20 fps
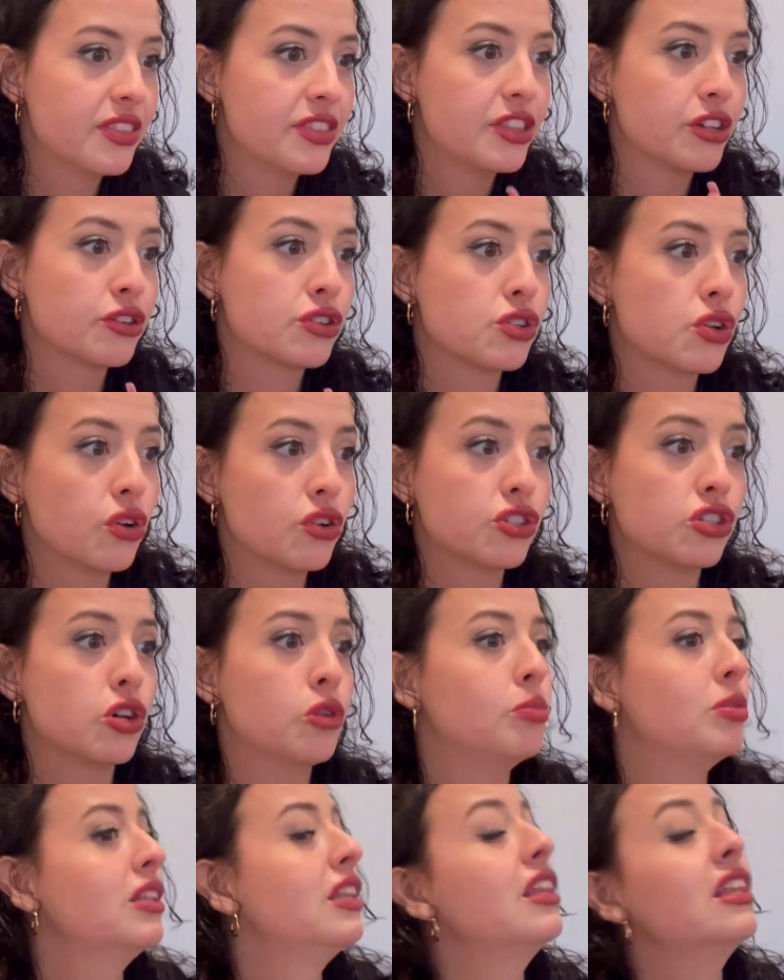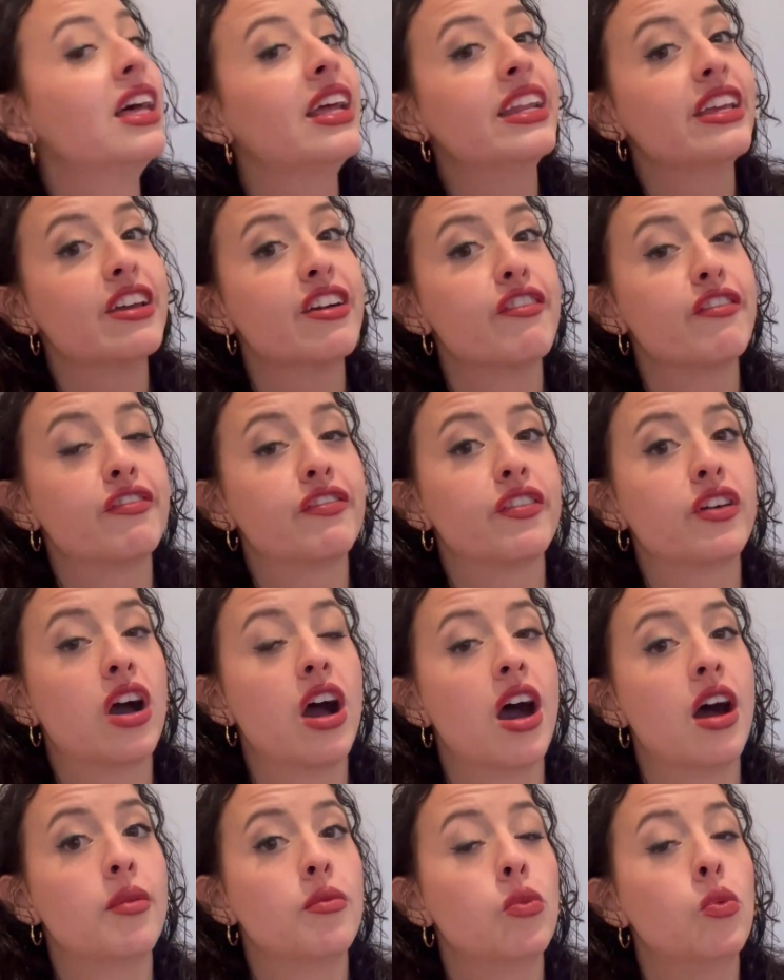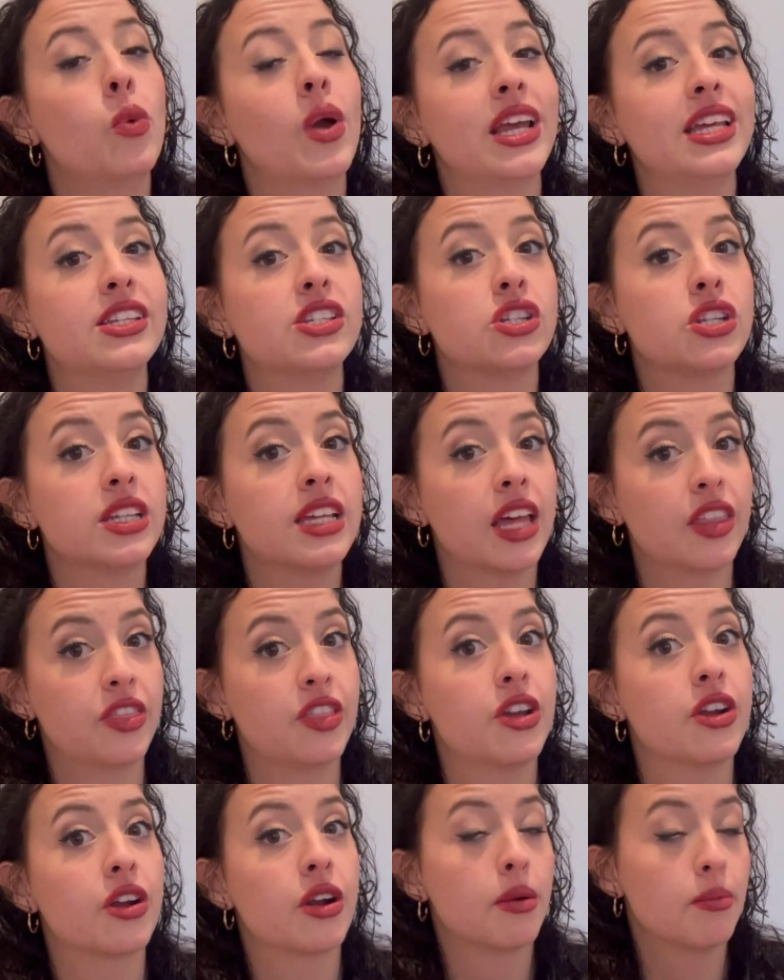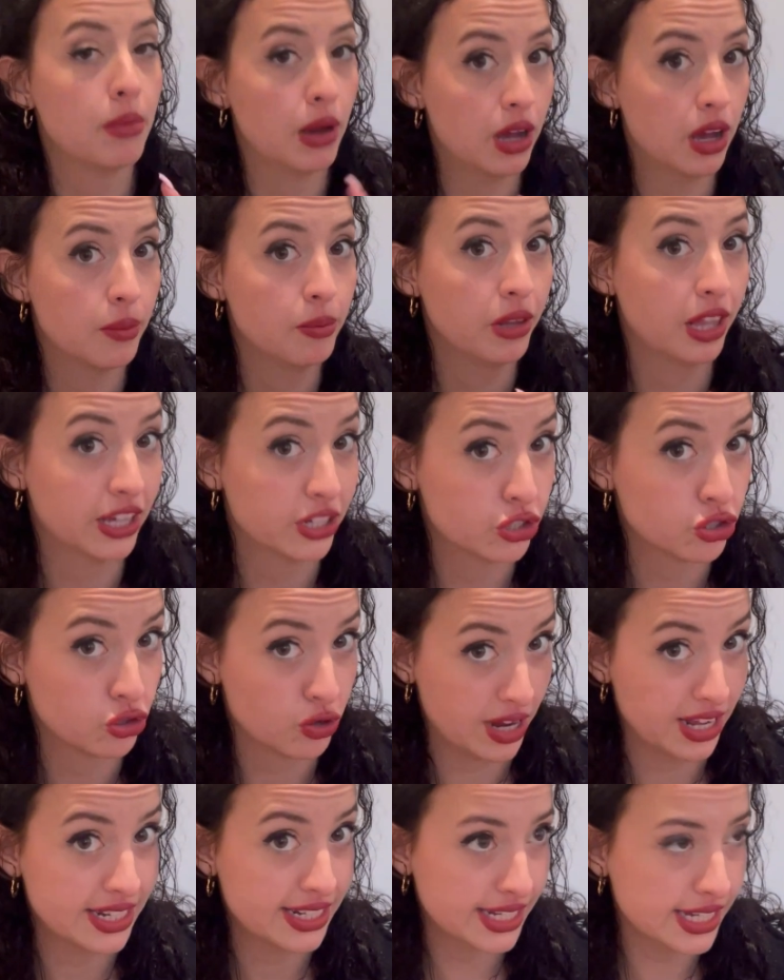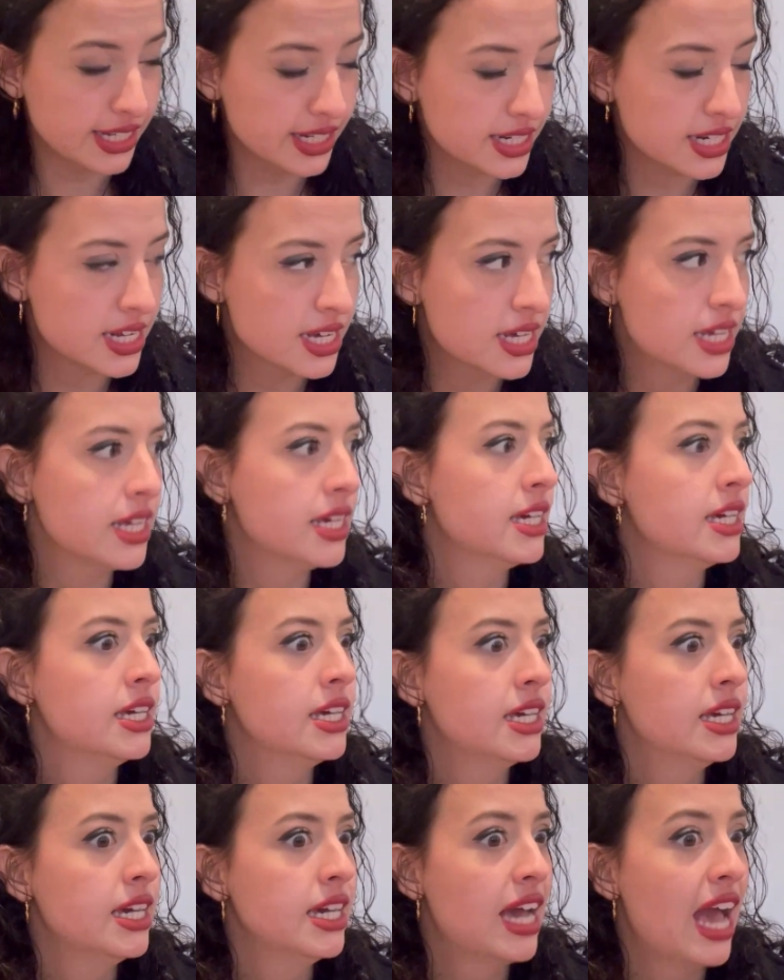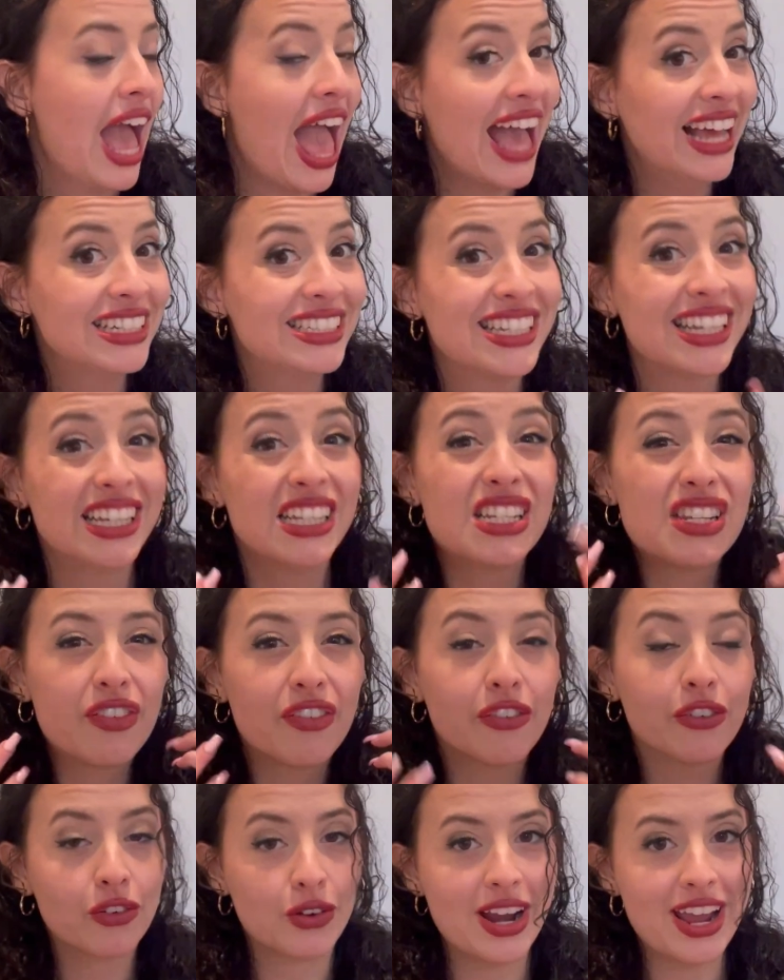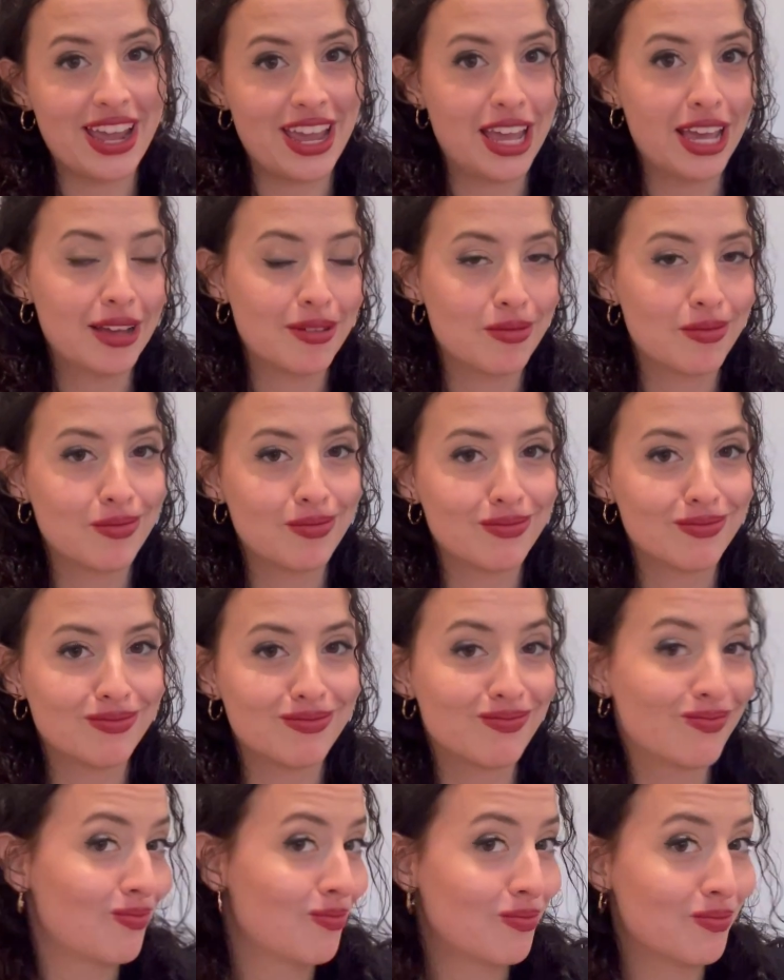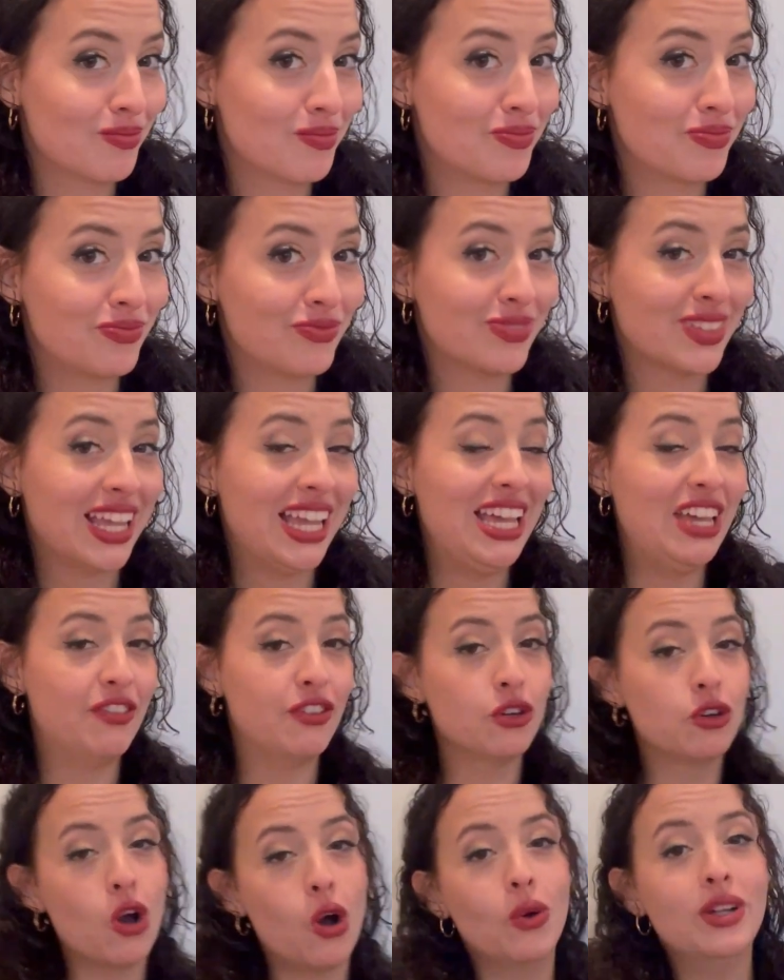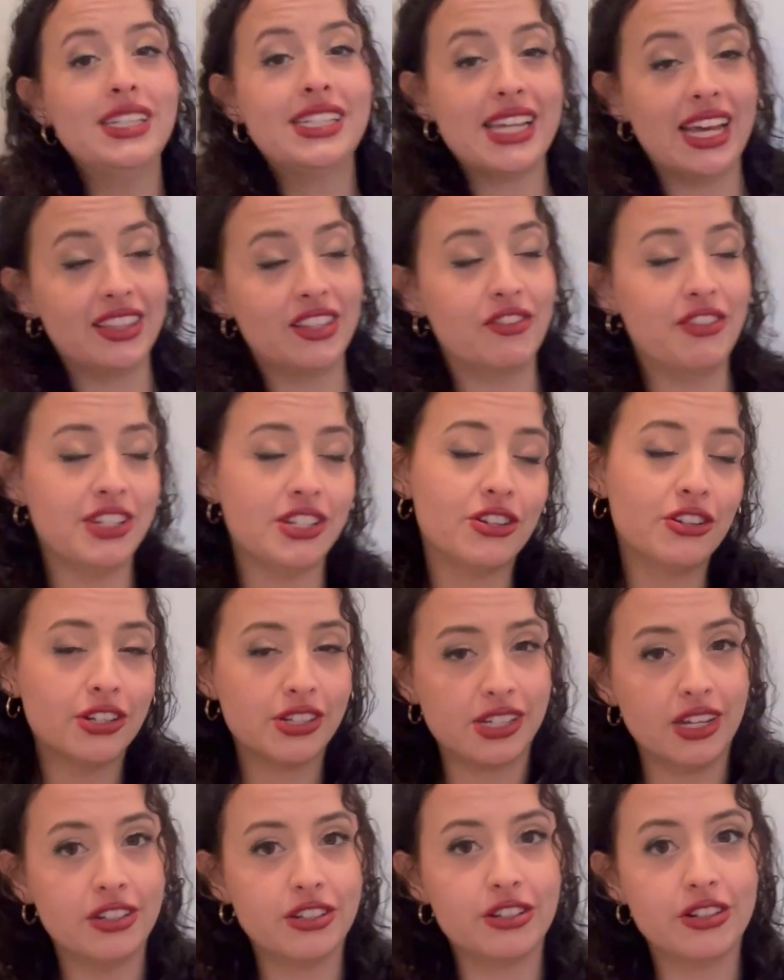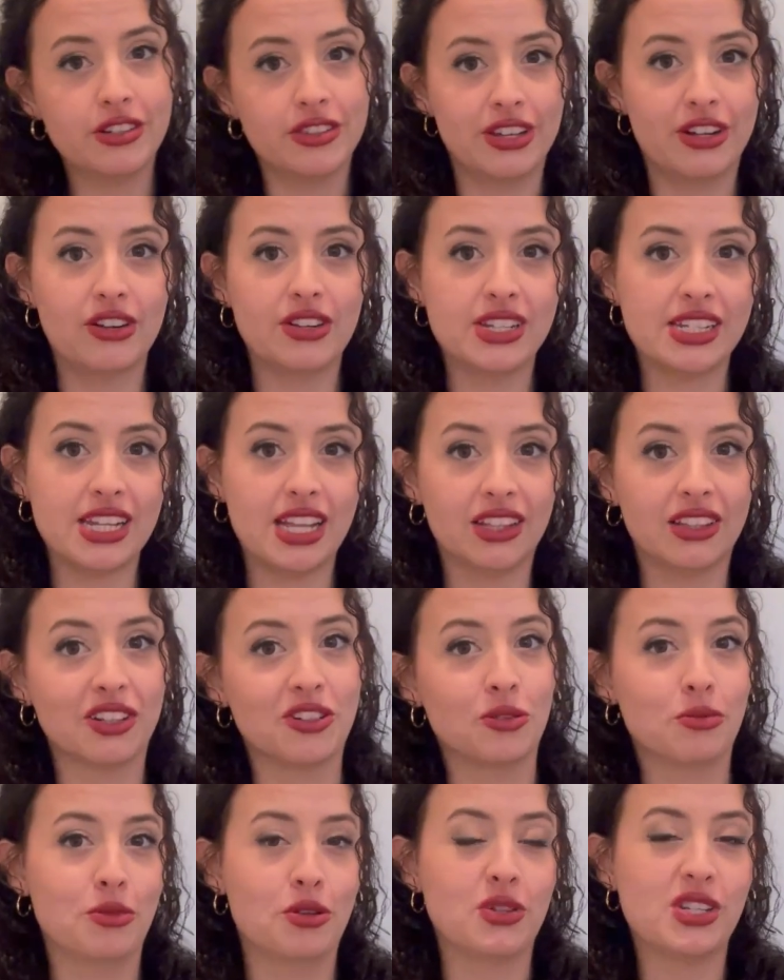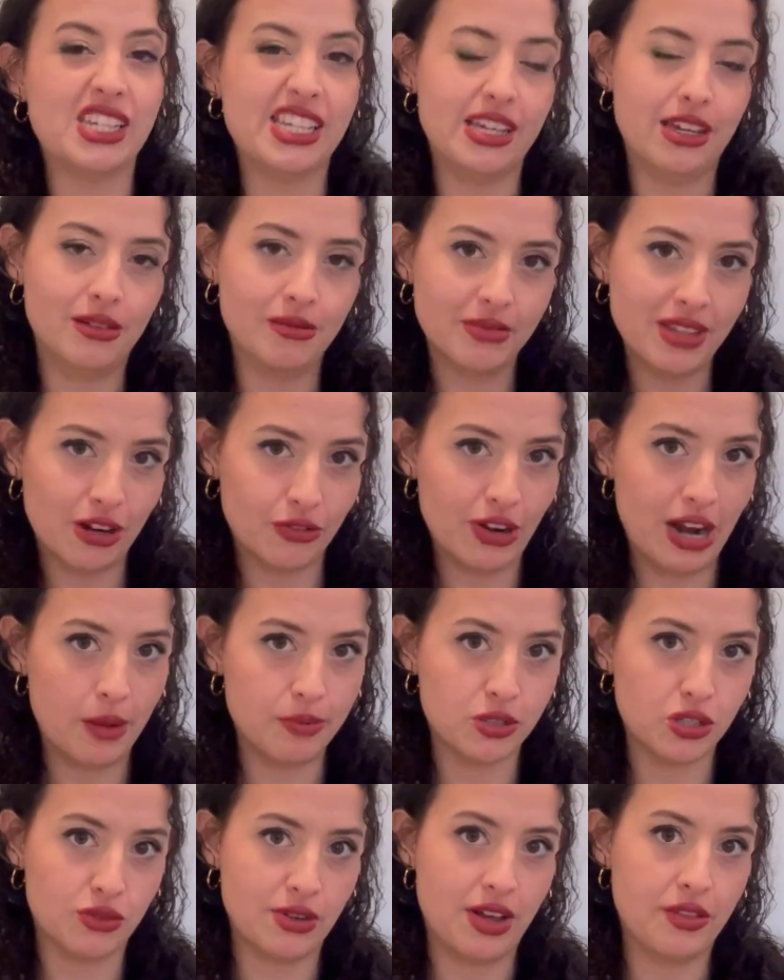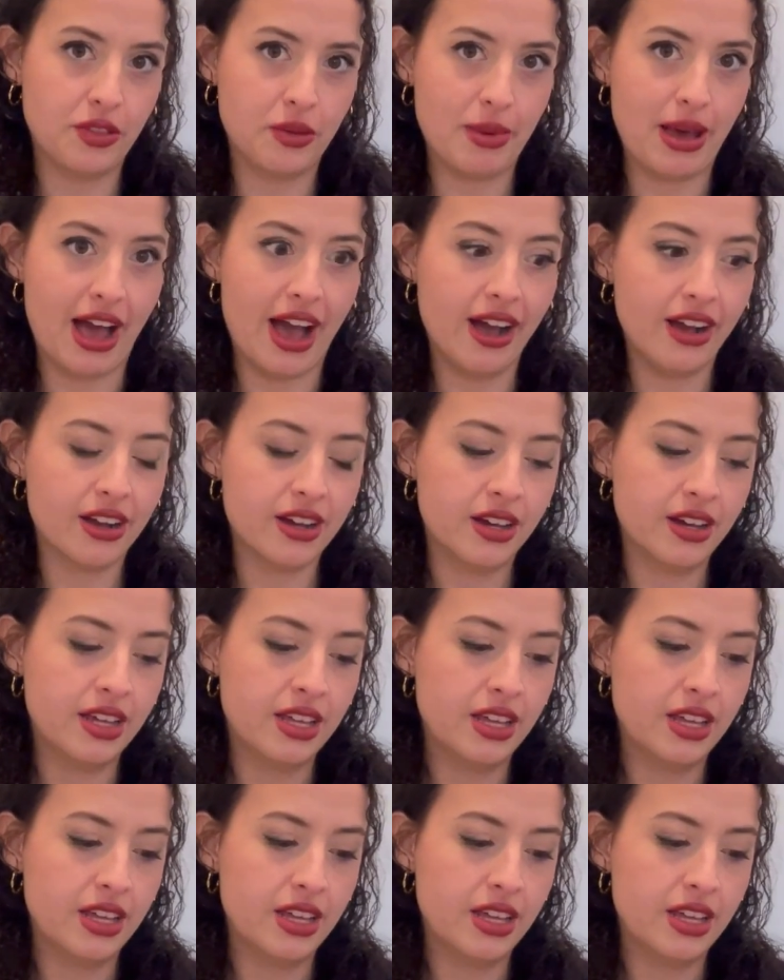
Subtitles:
There's also plenty of ways to get there, public transit, and it's free. If you go inside the visitor center, there's a little museum that wraps around the back,